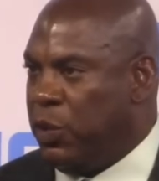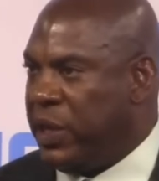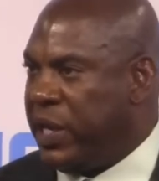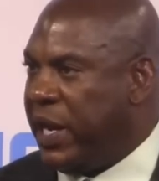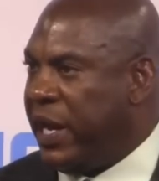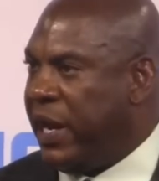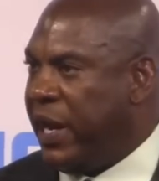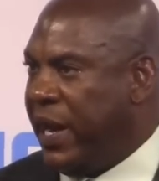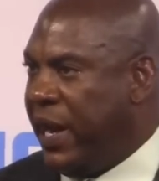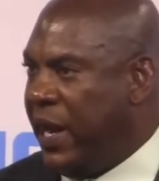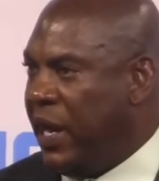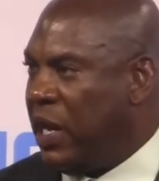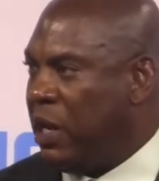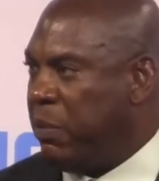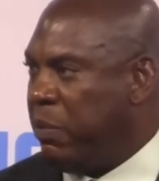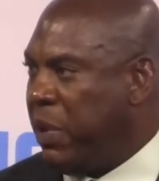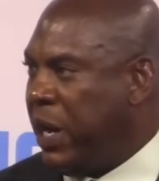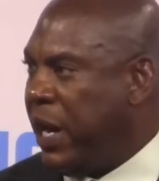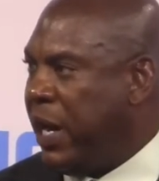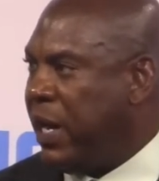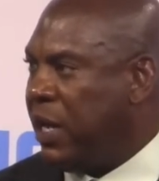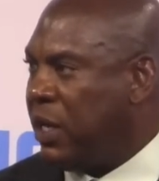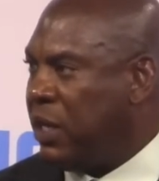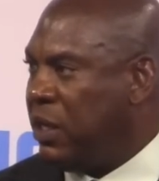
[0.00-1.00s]
got Hank
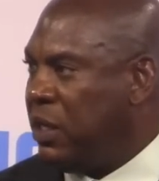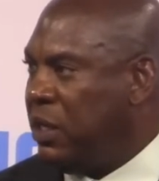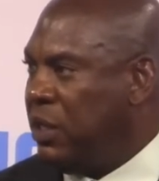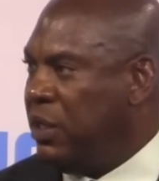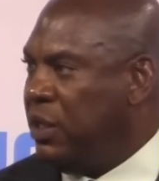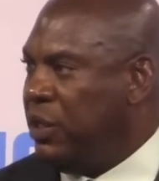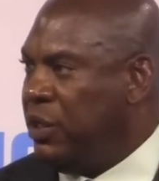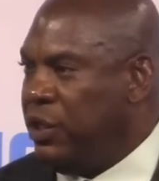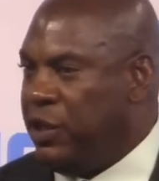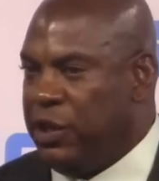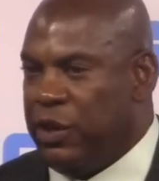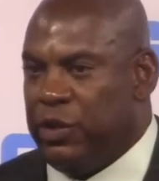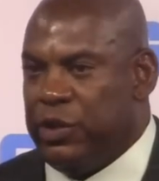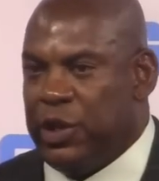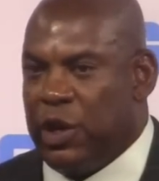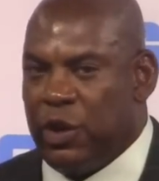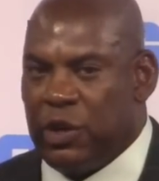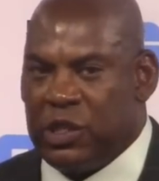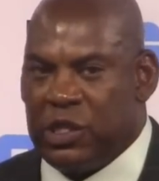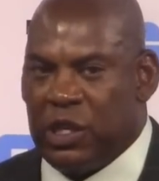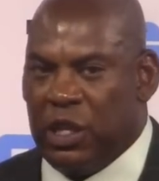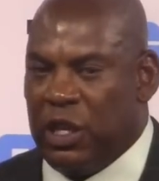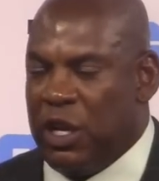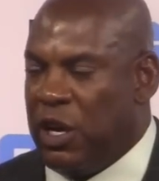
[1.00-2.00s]
back. You don't
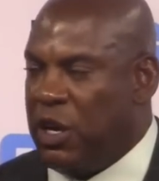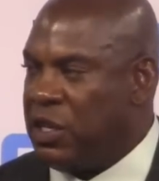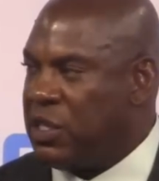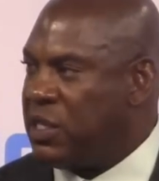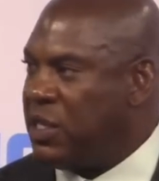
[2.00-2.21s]
notice a long